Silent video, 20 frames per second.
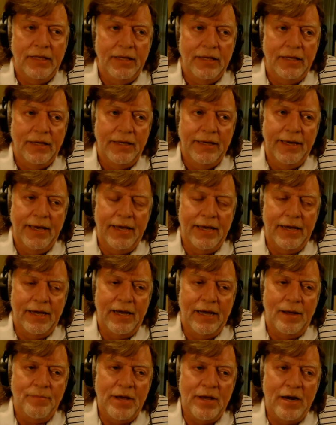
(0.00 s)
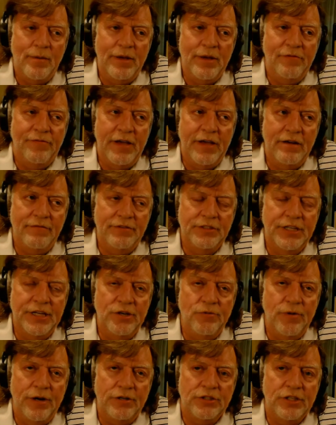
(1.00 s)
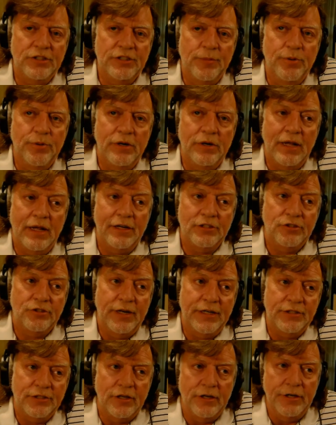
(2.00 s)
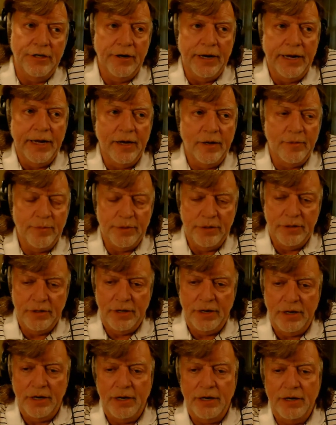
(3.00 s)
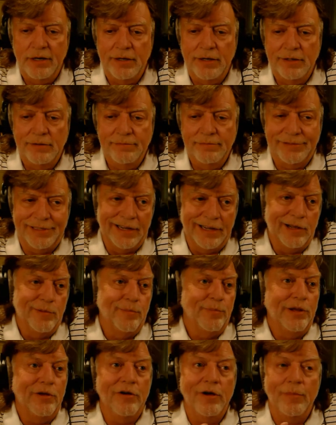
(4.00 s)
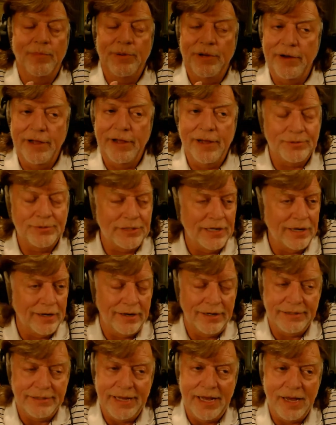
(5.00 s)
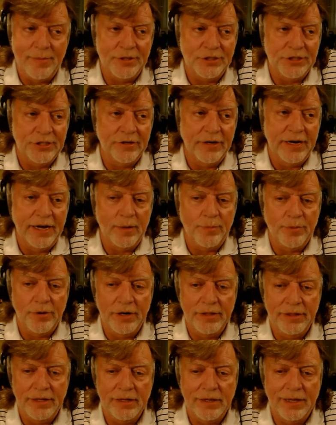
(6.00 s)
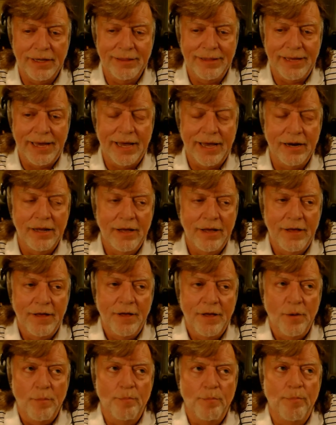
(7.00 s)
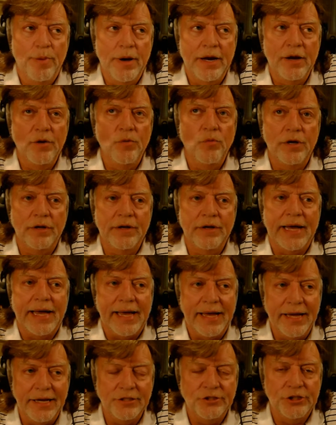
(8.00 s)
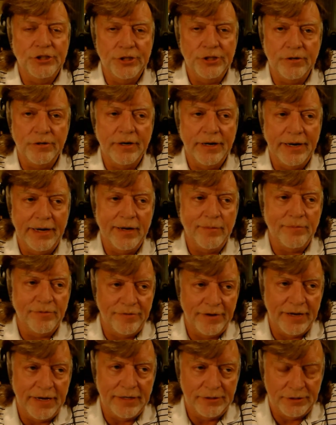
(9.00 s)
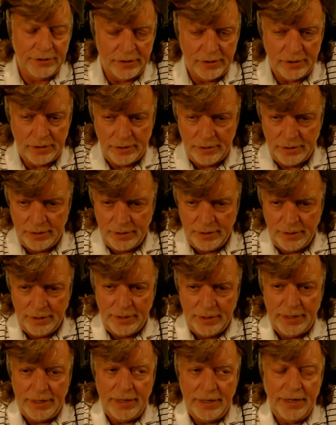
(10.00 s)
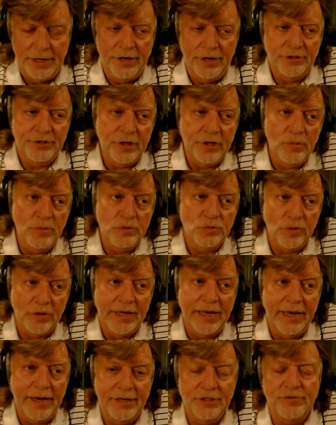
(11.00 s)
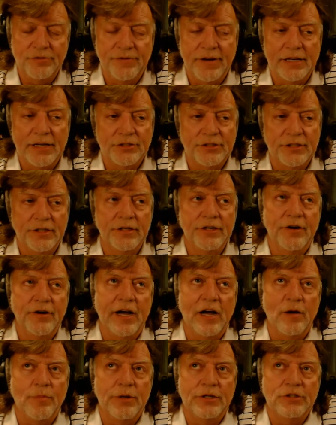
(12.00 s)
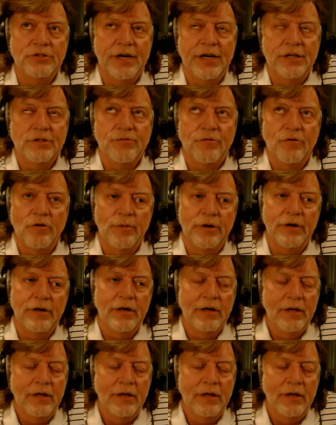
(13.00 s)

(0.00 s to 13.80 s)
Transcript: yeah, I'm not a big fan of attenuators because they put a lot of stress on your amp. It's not going to blow up your amp. It's not going to damage your amp or anything like that. but it will age your amp faster. Your tubes will age faster. Your output transformer